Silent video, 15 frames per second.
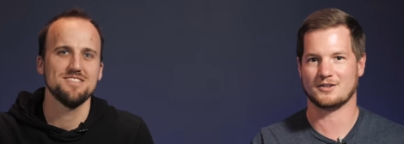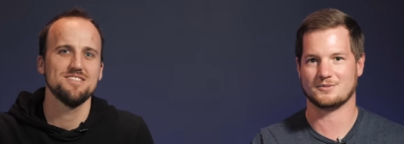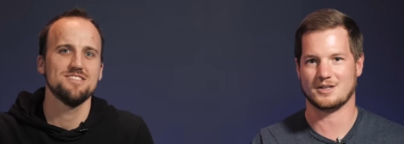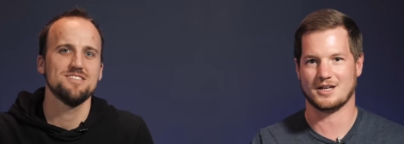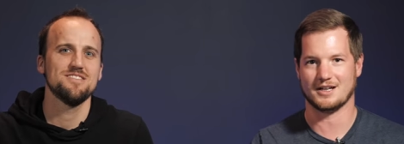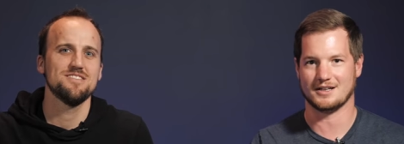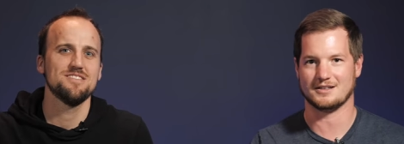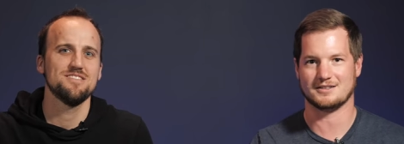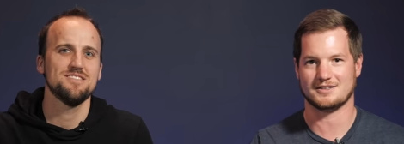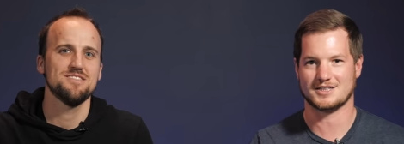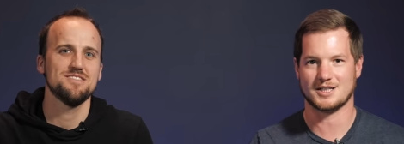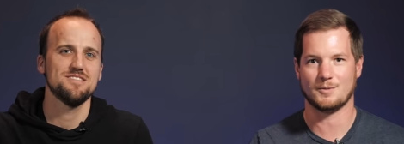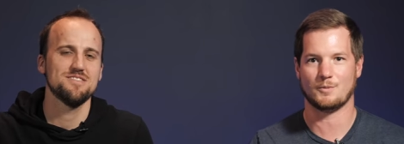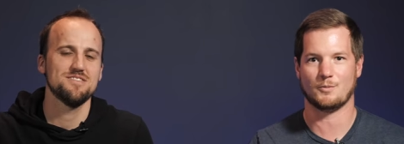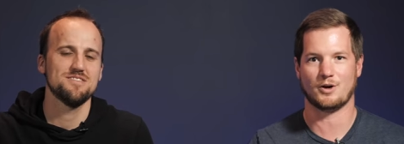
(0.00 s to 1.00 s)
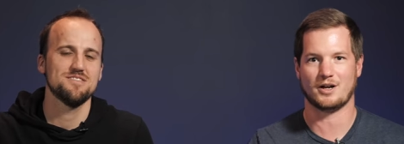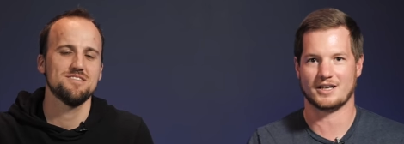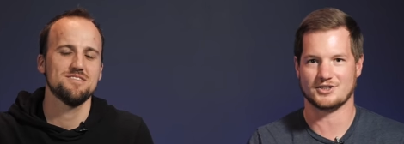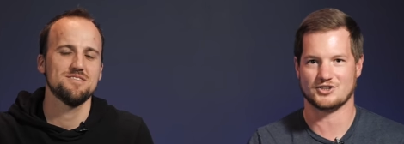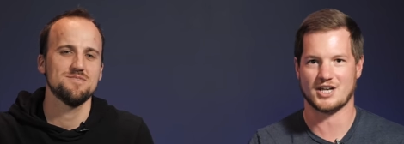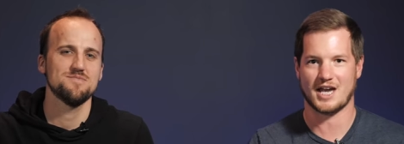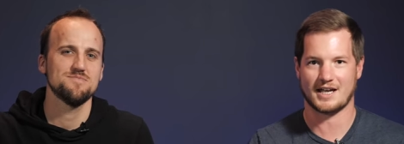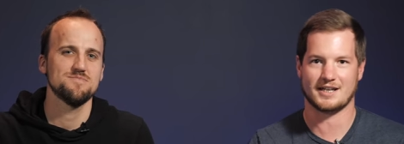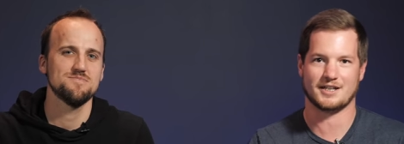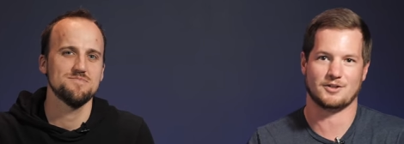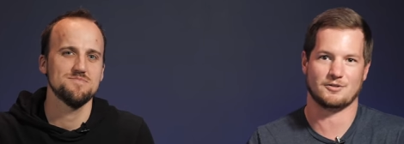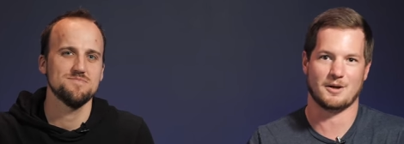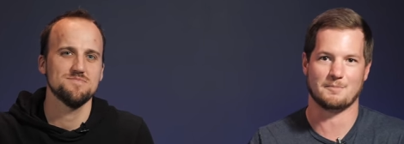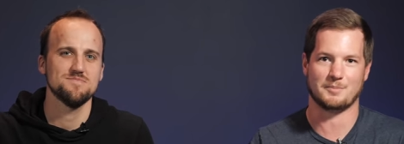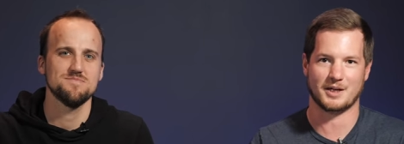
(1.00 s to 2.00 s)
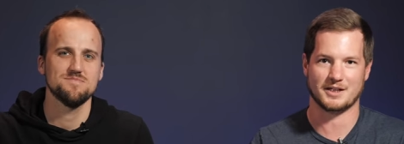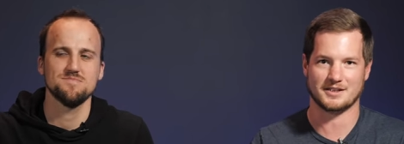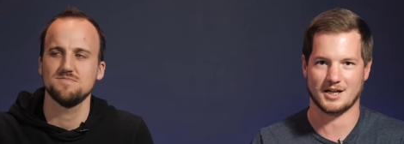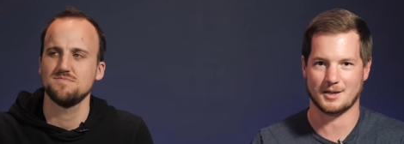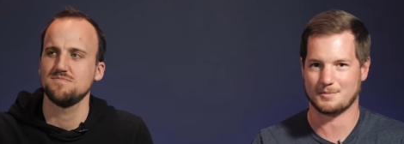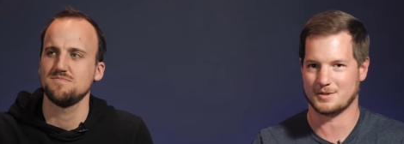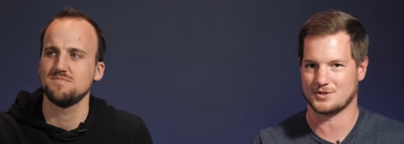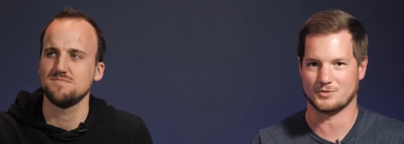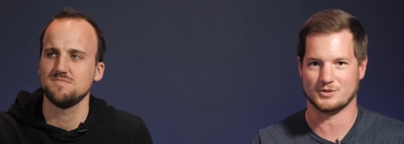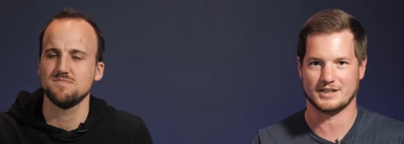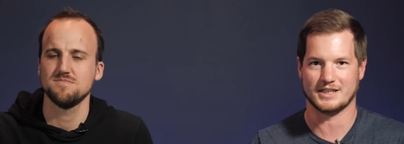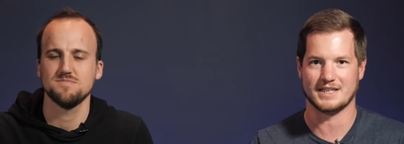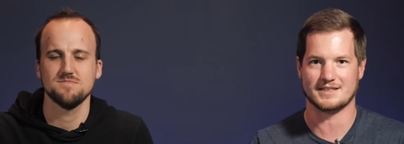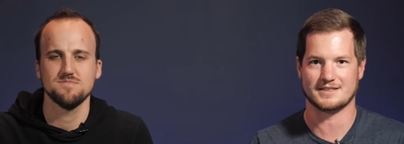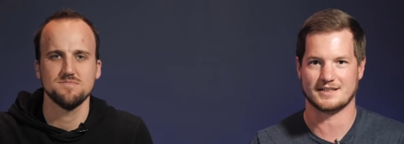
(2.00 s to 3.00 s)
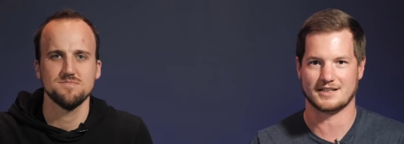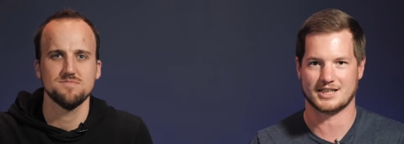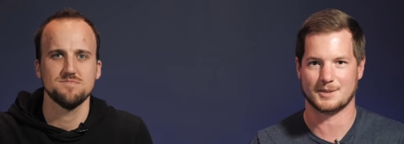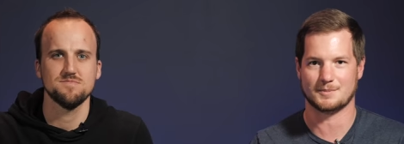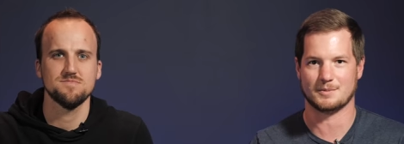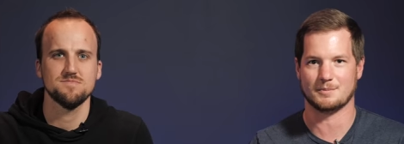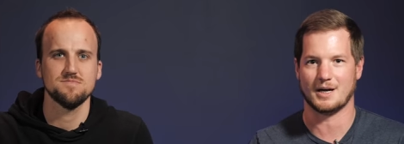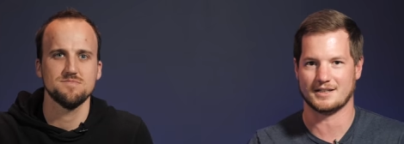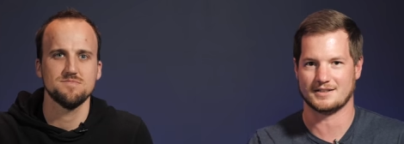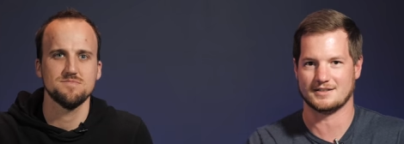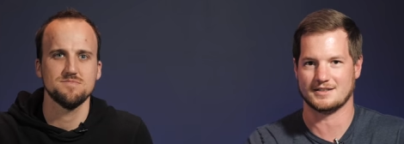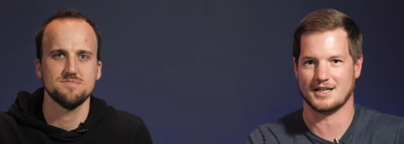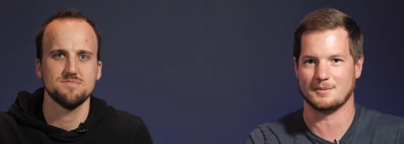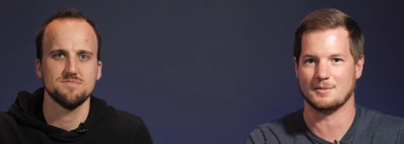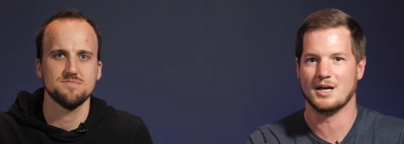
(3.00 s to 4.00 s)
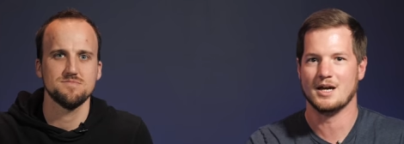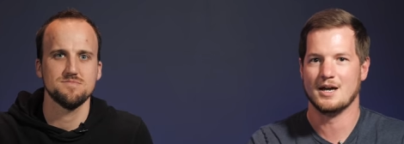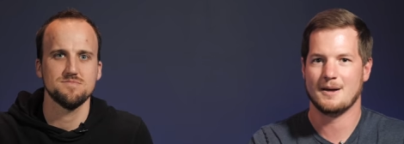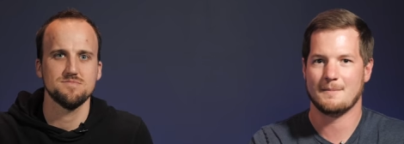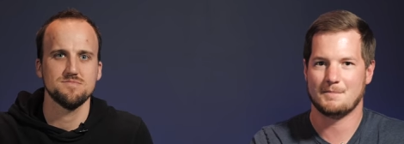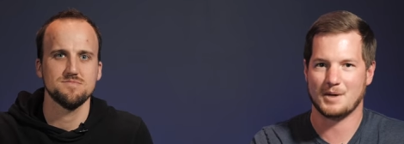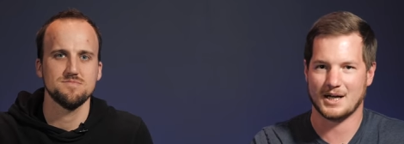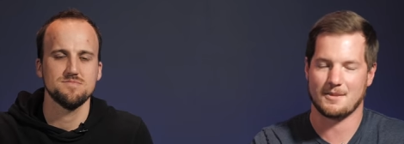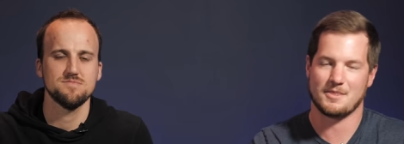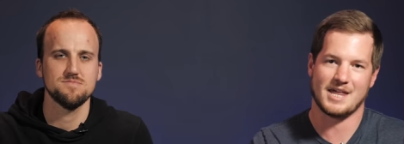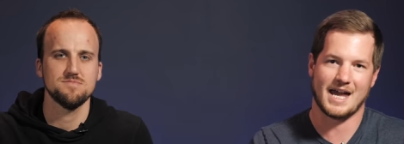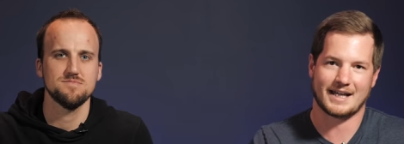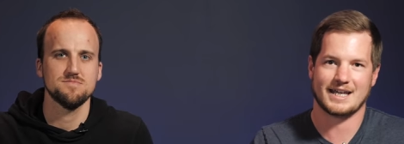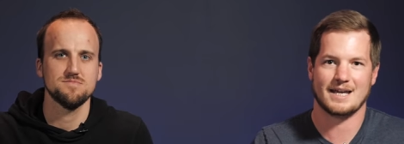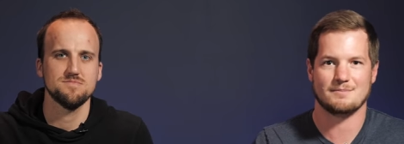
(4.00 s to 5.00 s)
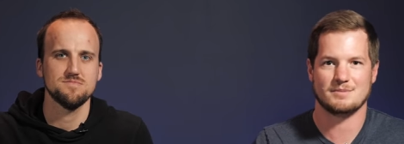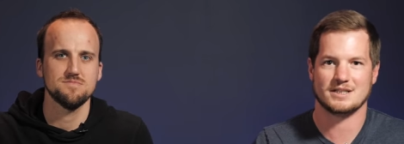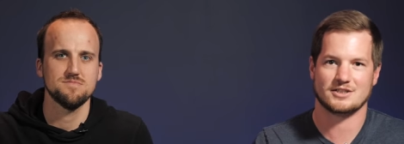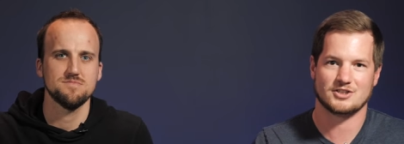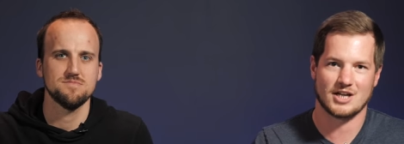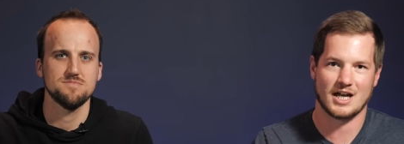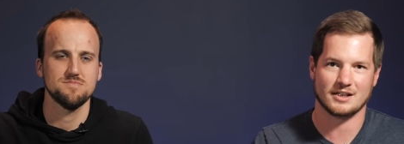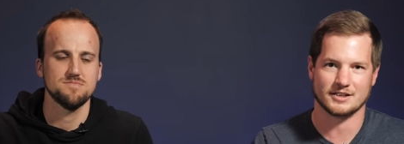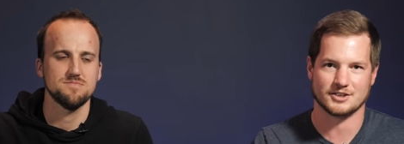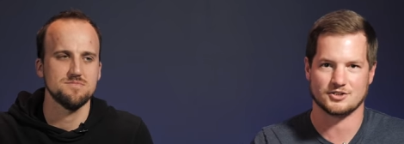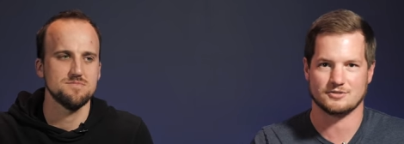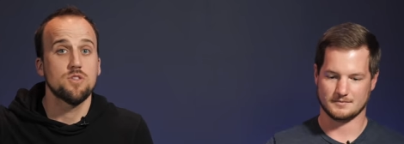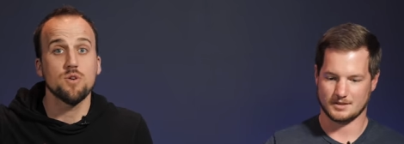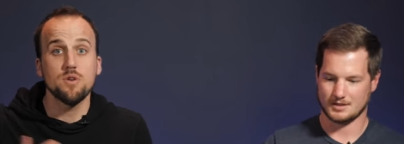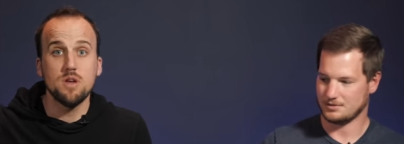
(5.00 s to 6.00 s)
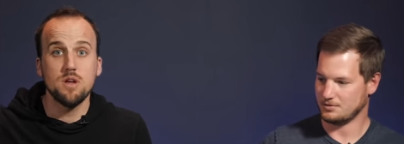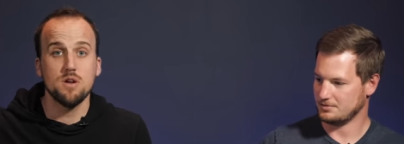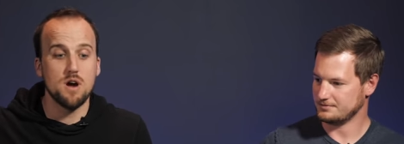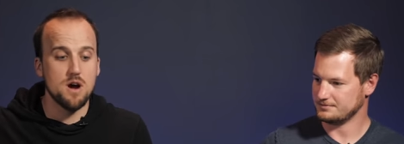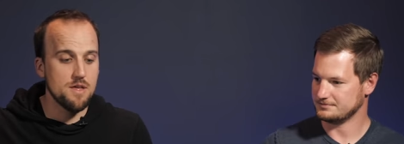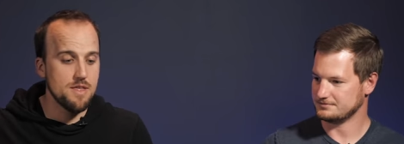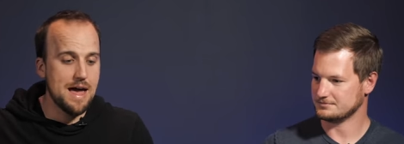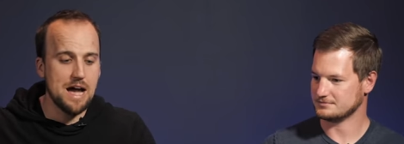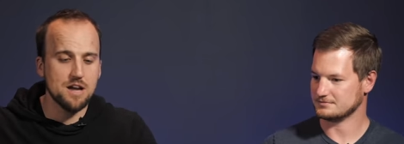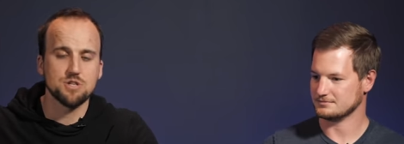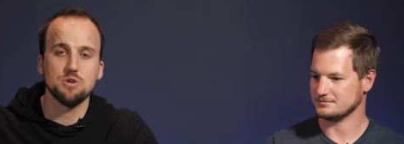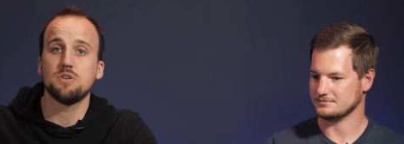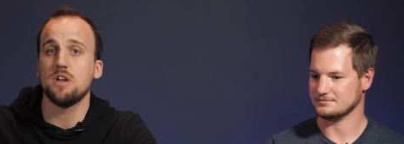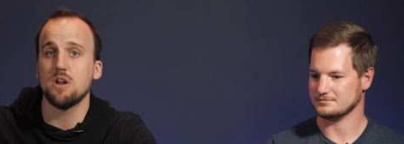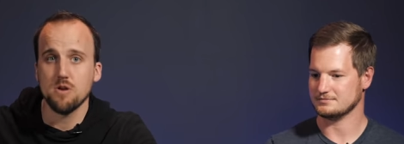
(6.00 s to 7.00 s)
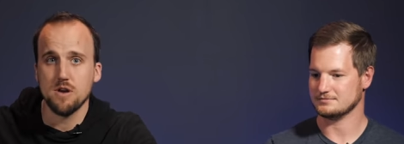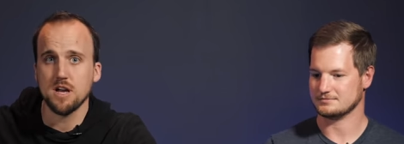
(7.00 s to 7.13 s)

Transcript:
Speaker 1: a, uh, someone wearing a jacket or a button-up, it's really easy to clip a mic to them. but that can be a challenge. So
Speaker 2: here are the actual gear